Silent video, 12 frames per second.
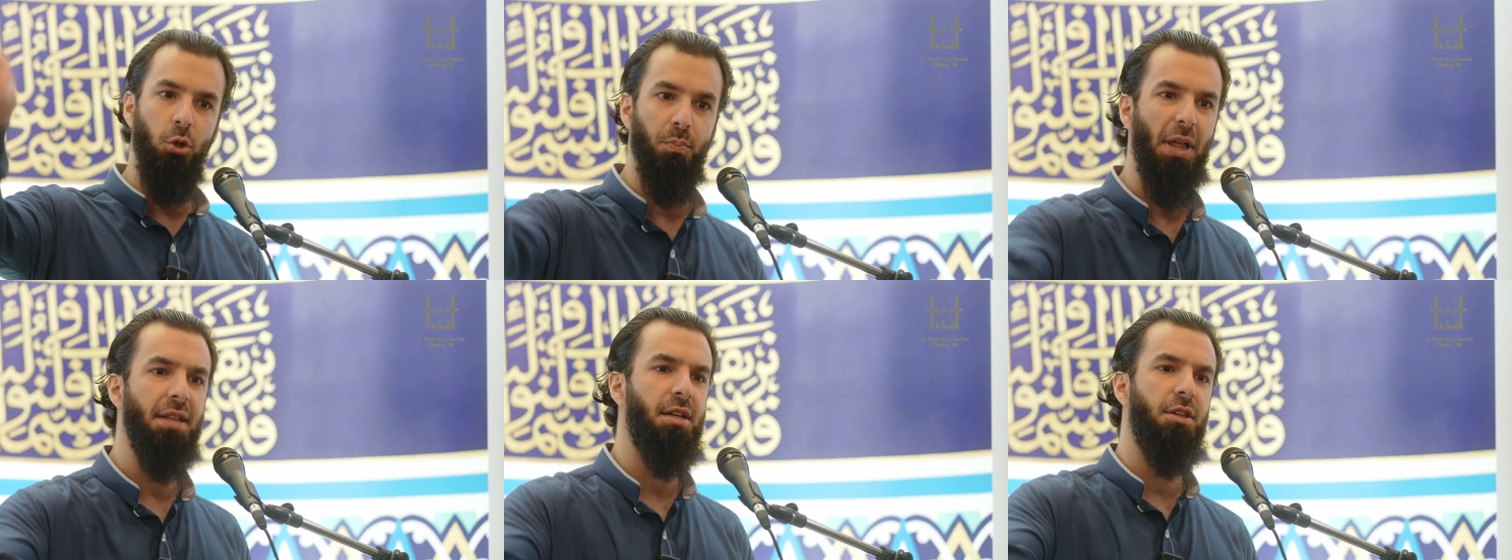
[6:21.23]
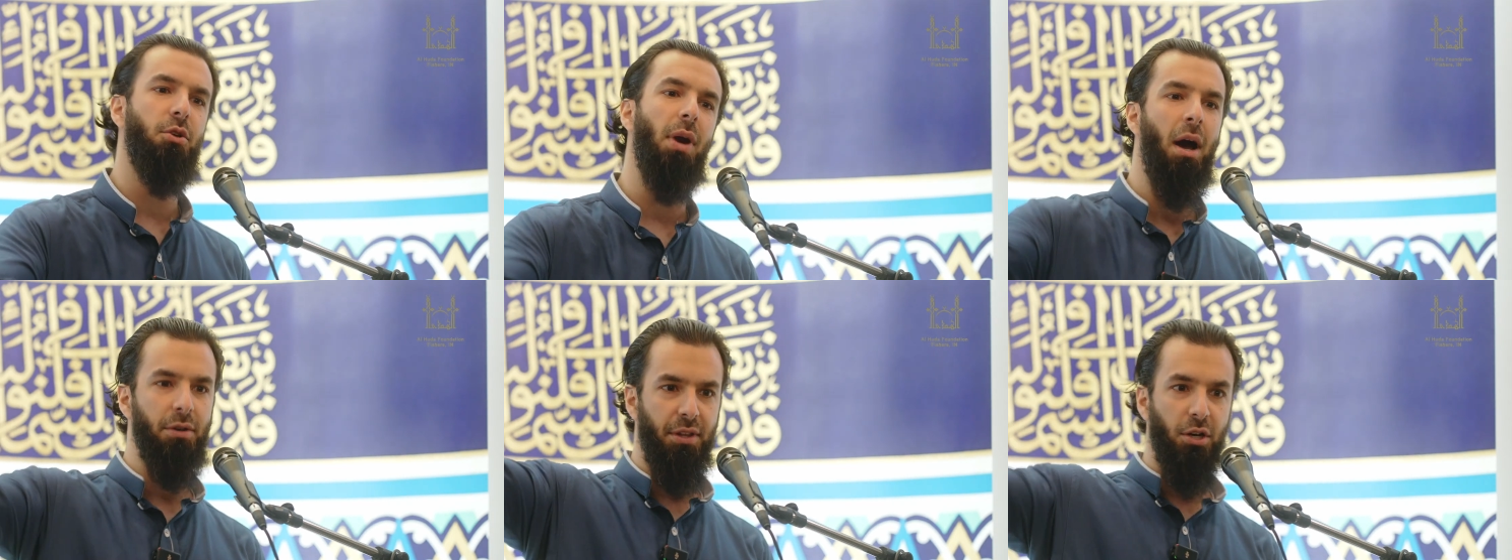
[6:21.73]
you plant it in the
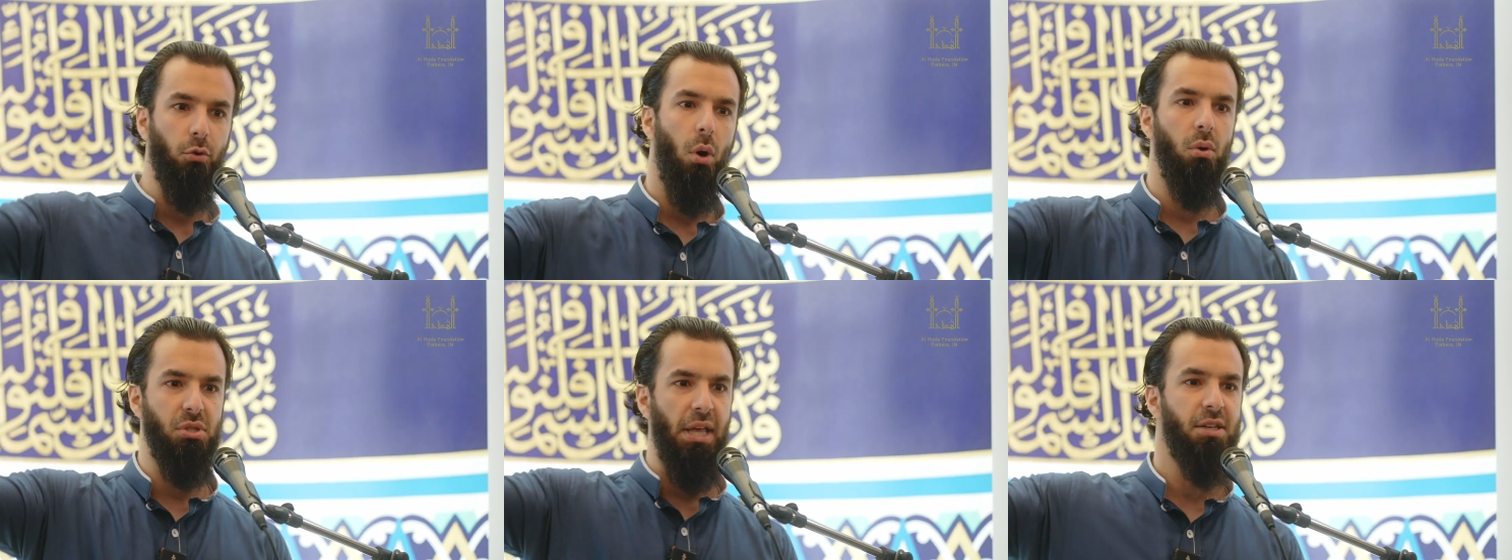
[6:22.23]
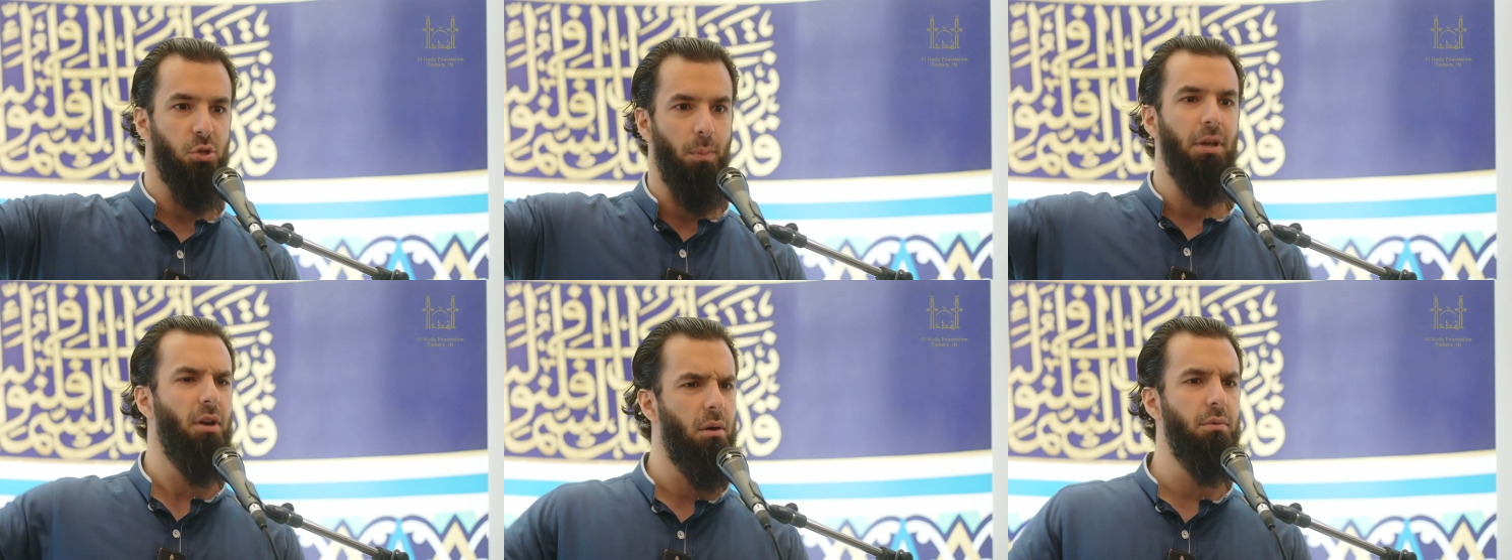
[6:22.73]
ground and then it grows like so
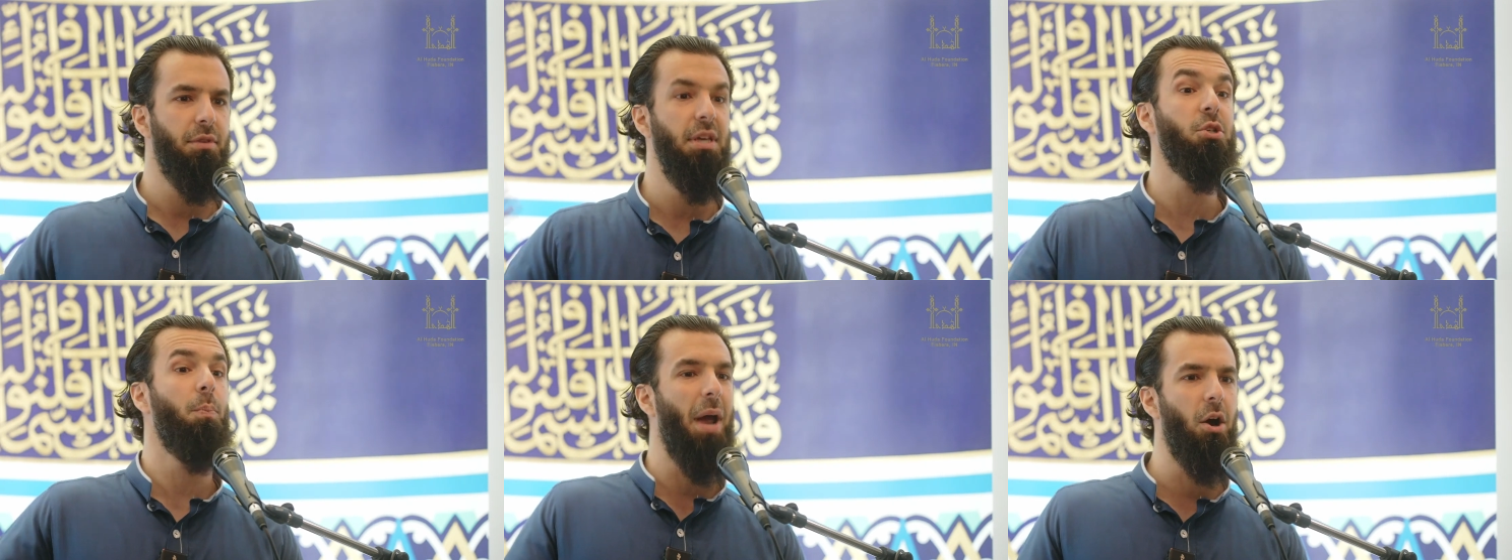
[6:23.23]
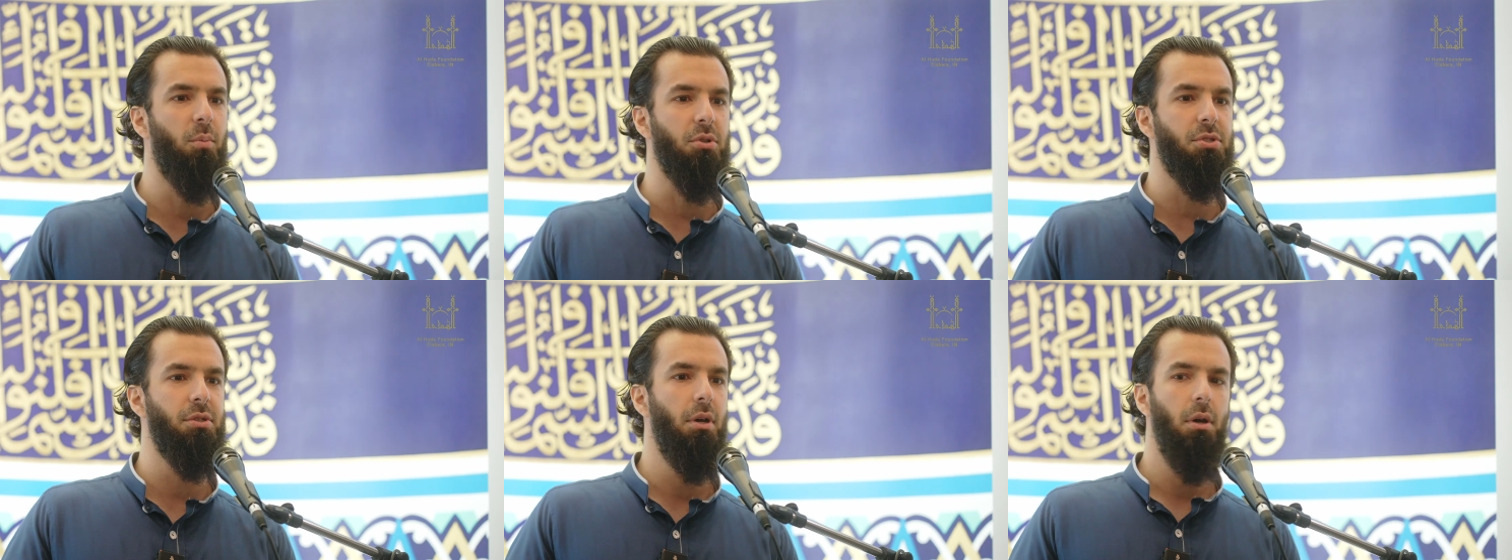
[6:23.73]
many, these are
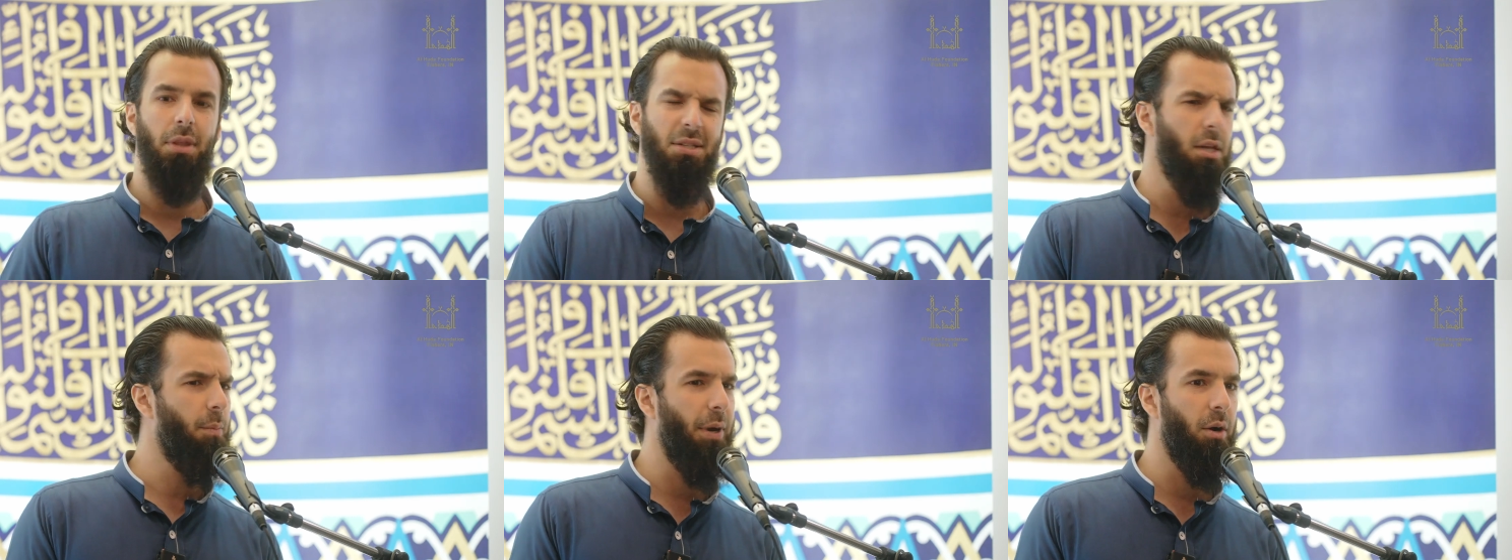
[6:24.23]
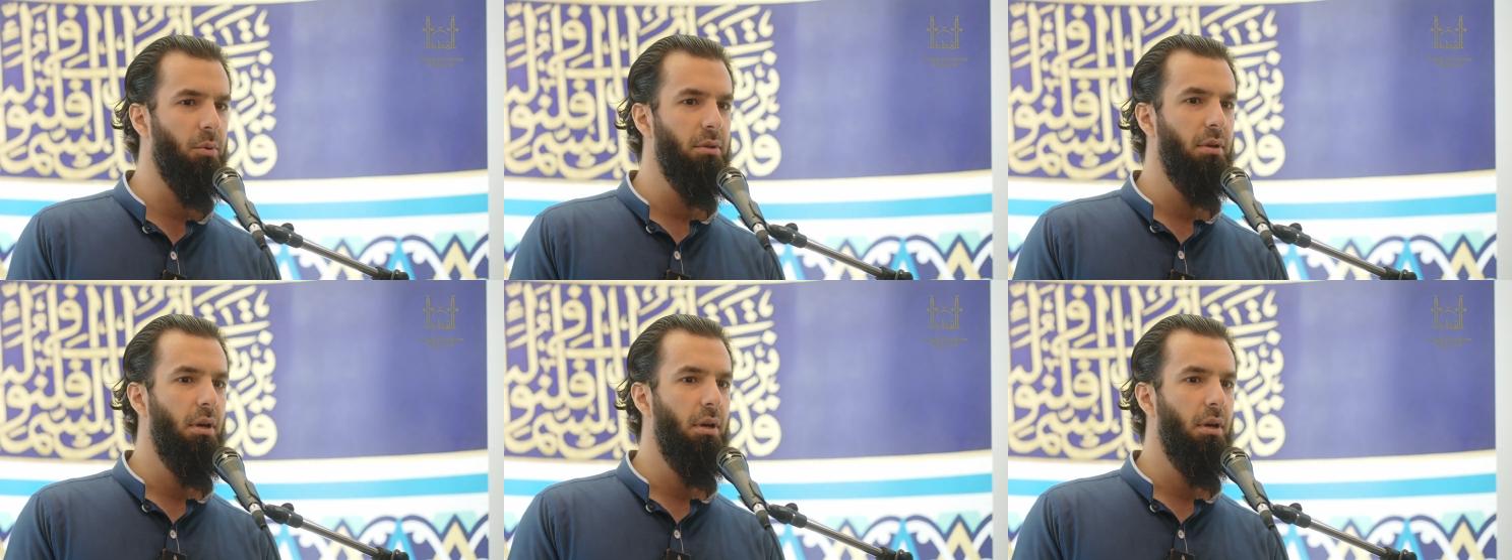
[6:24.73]
parables. That's not a parable.